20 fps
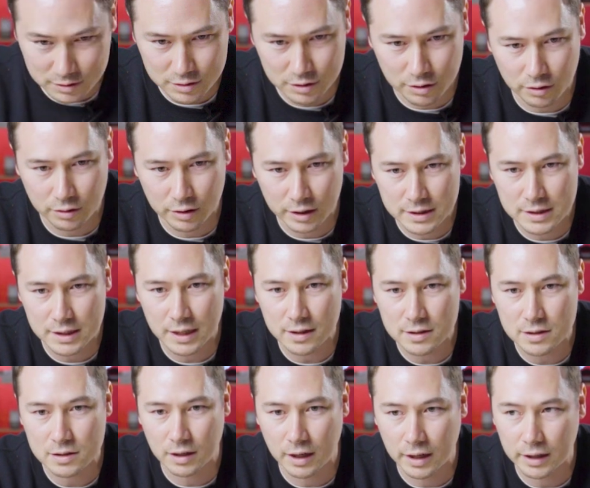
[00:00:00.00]
So it
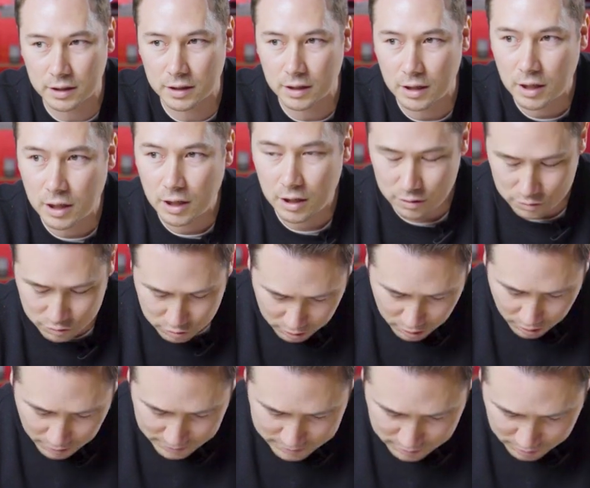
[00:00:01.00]
sounds like you
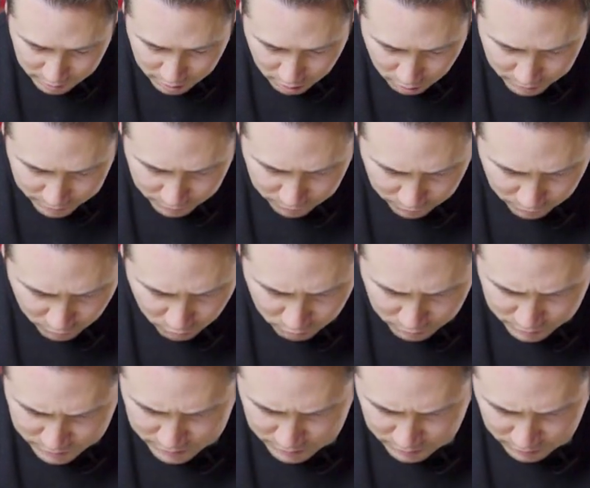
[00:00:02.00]
guys are going
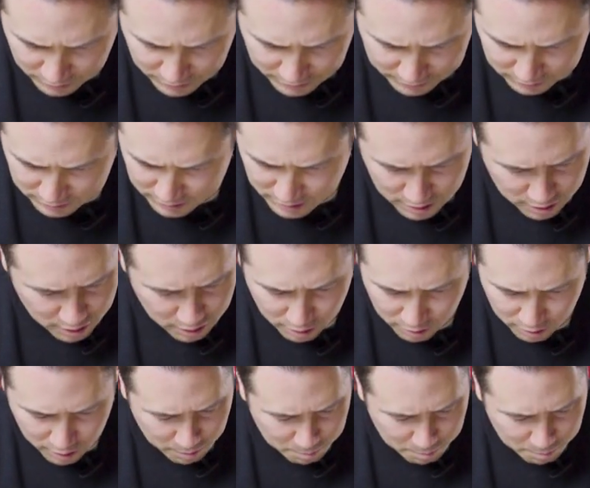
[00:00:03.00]
for, is it like, yeah,